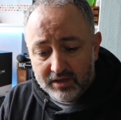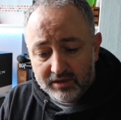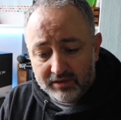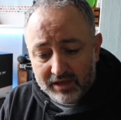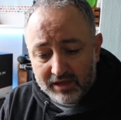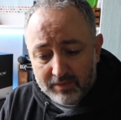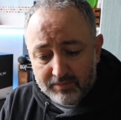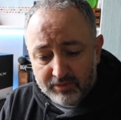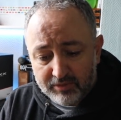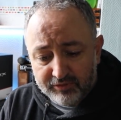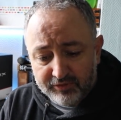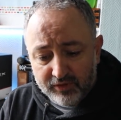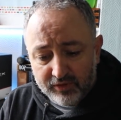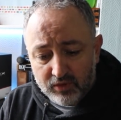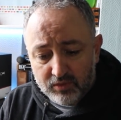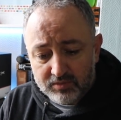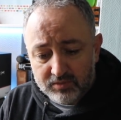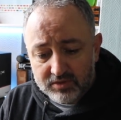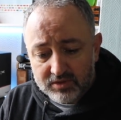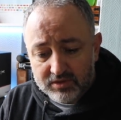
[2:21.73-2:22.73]
that
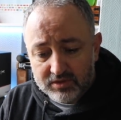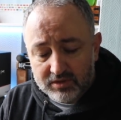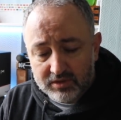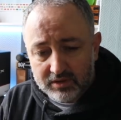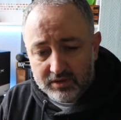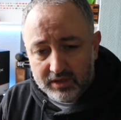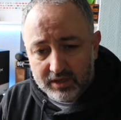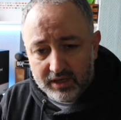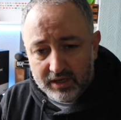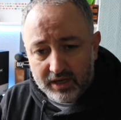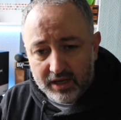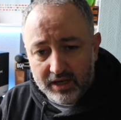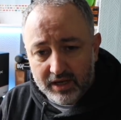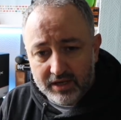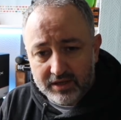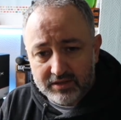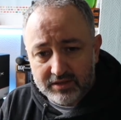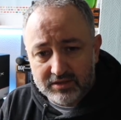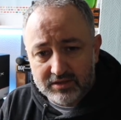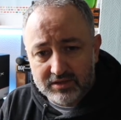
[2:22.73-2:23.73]
performs
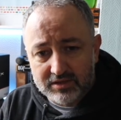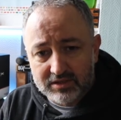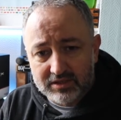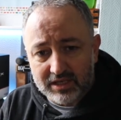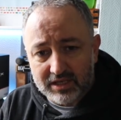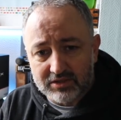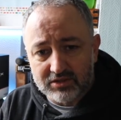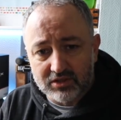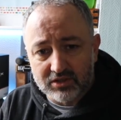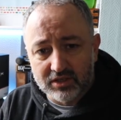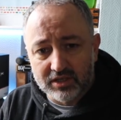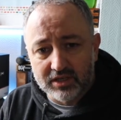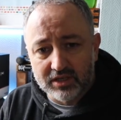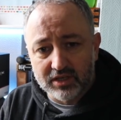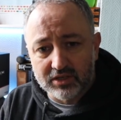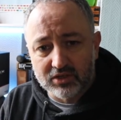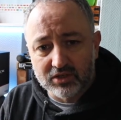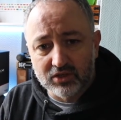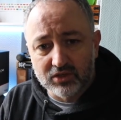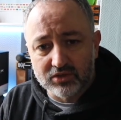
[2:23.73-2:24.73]
such a
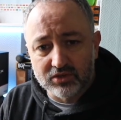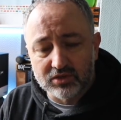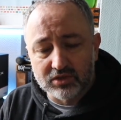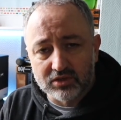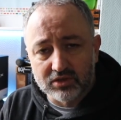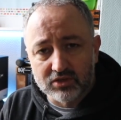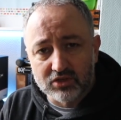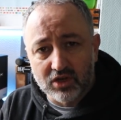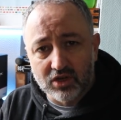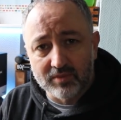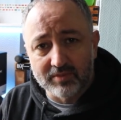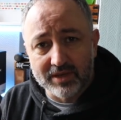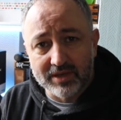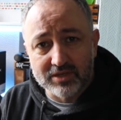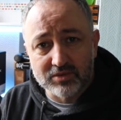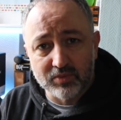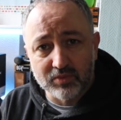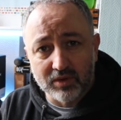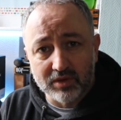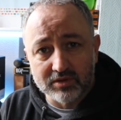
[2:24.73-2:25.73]
good job
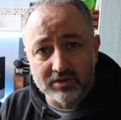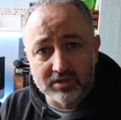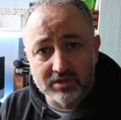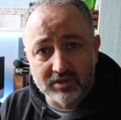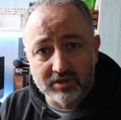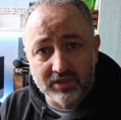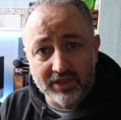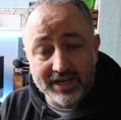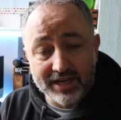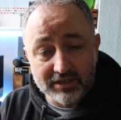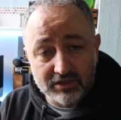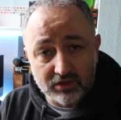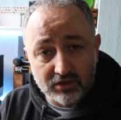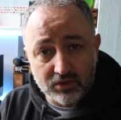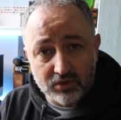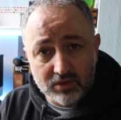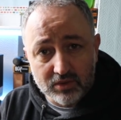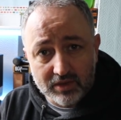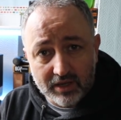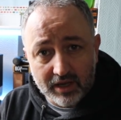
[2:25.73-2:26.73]
as what they
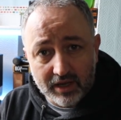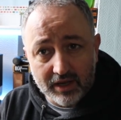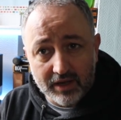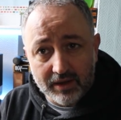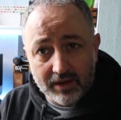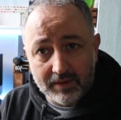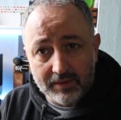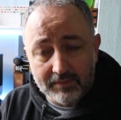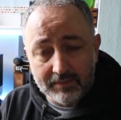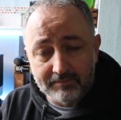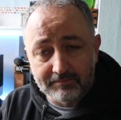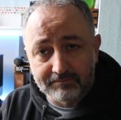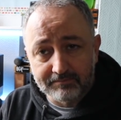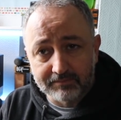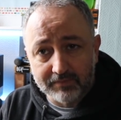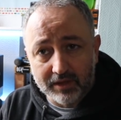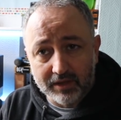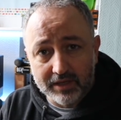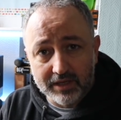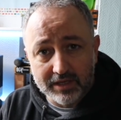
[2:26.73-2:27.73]
do,
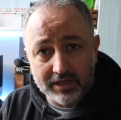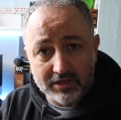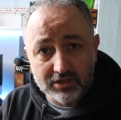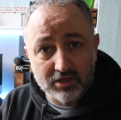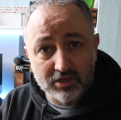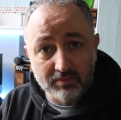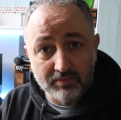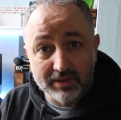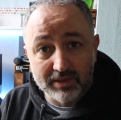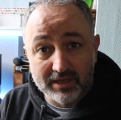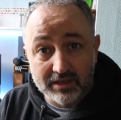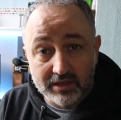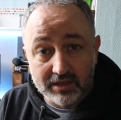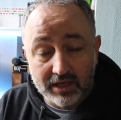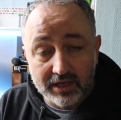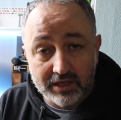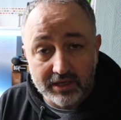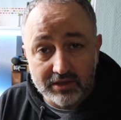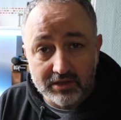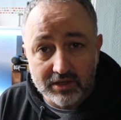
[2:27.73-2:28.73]
it should
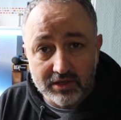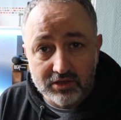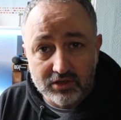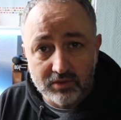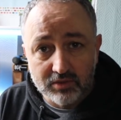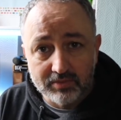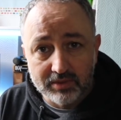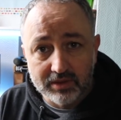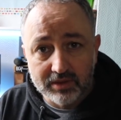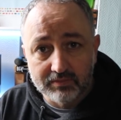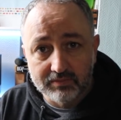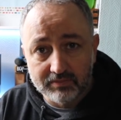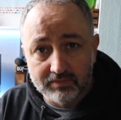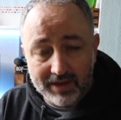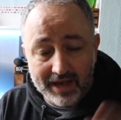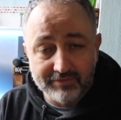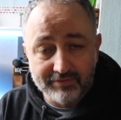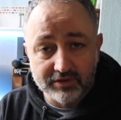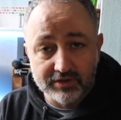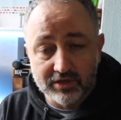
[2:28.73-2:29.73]
be
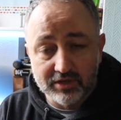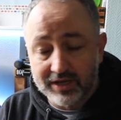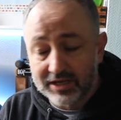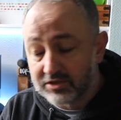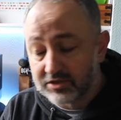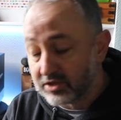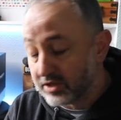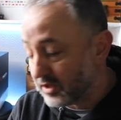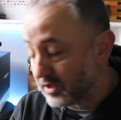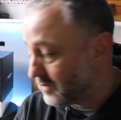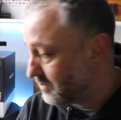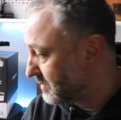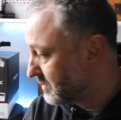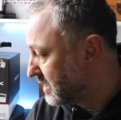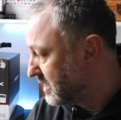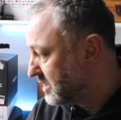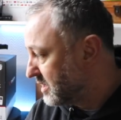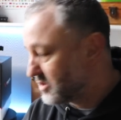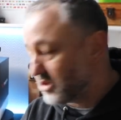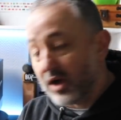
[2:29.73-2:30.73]
advertised, you know.
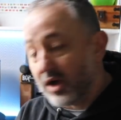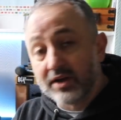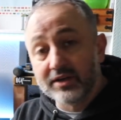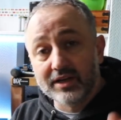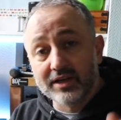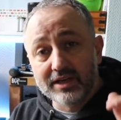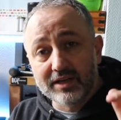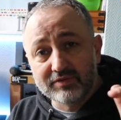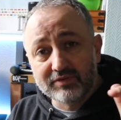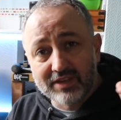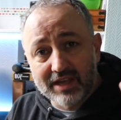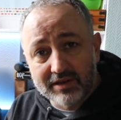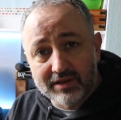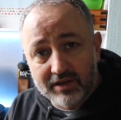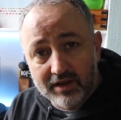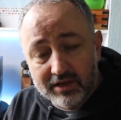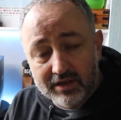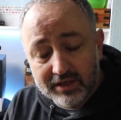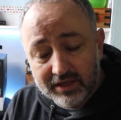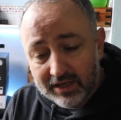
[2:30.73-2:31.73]
So I'm going to
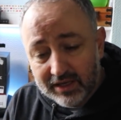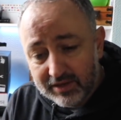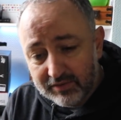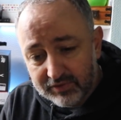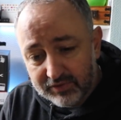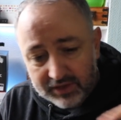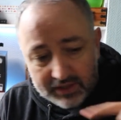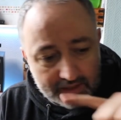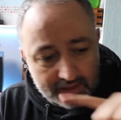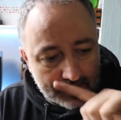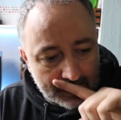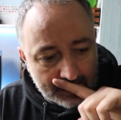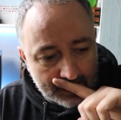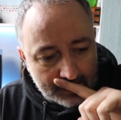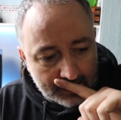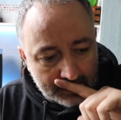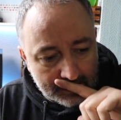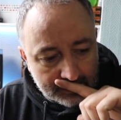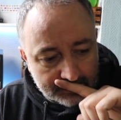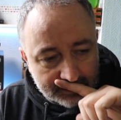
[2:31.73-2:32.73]
leave
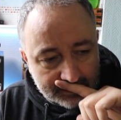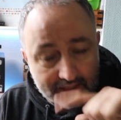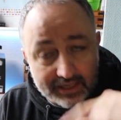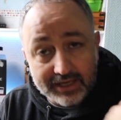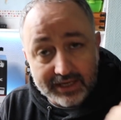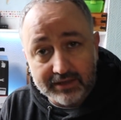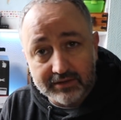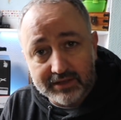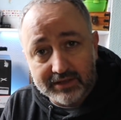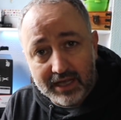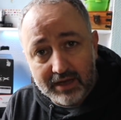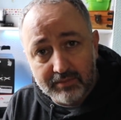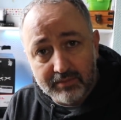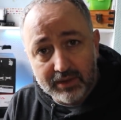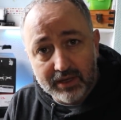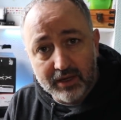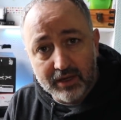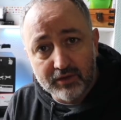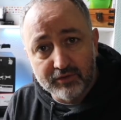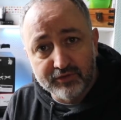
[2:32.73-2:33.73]
the link down
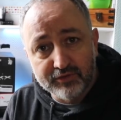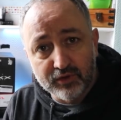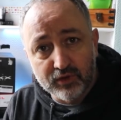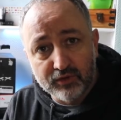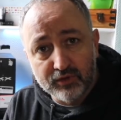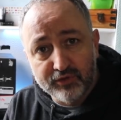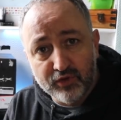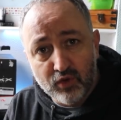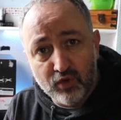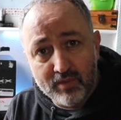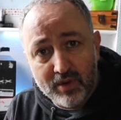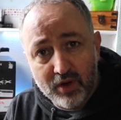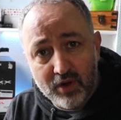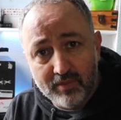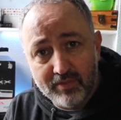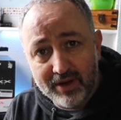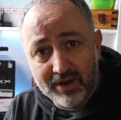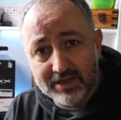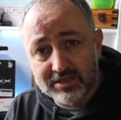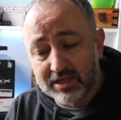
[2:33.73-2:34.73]
below for 4
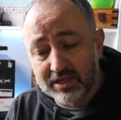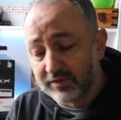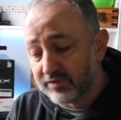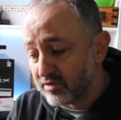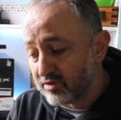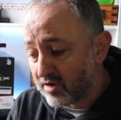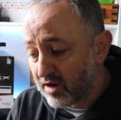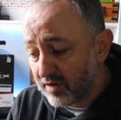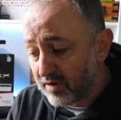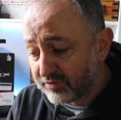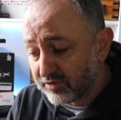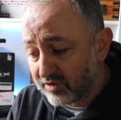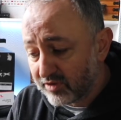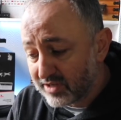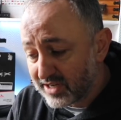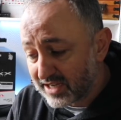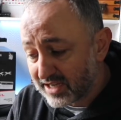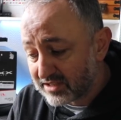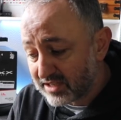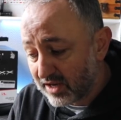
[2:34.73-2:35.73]
motorbikes. If you're after a
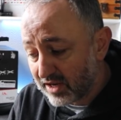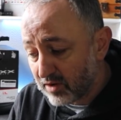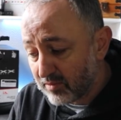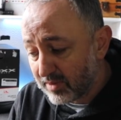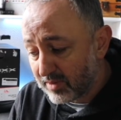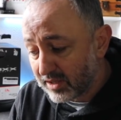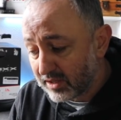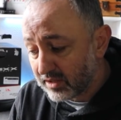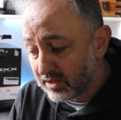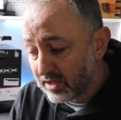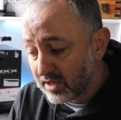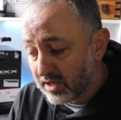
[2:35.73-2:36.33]
Nexx helmet,